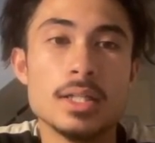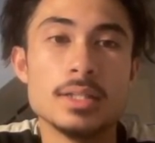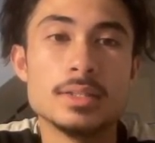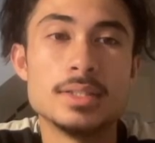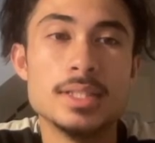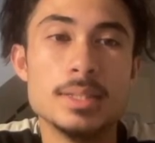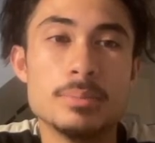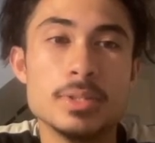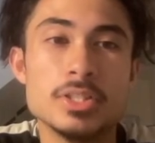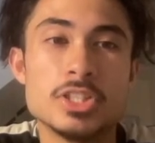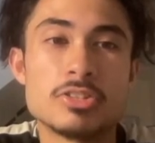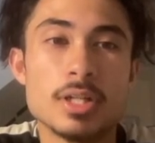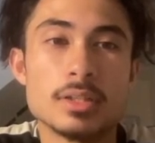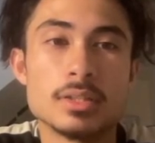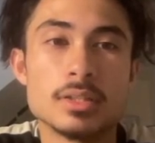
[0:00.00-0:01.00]
TP
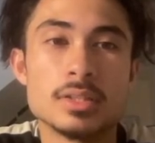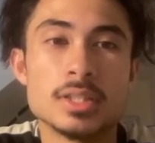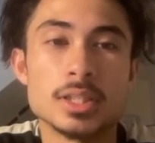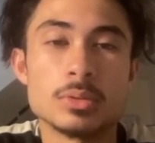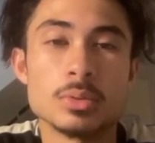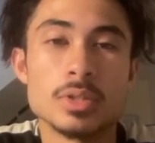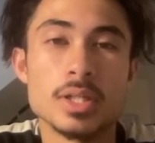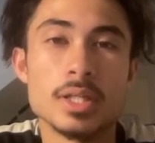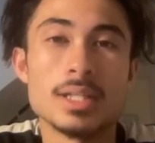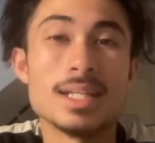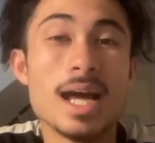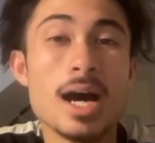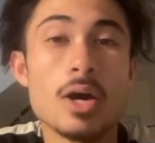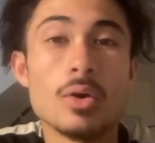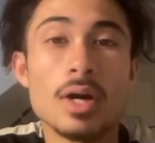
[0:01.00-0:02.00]
straight to the 618.
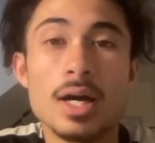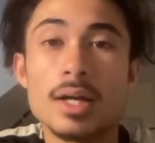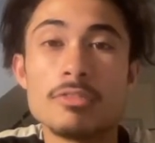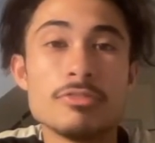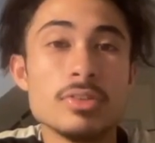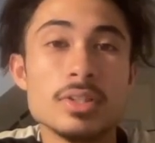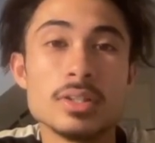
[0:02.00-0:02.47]
Now I fully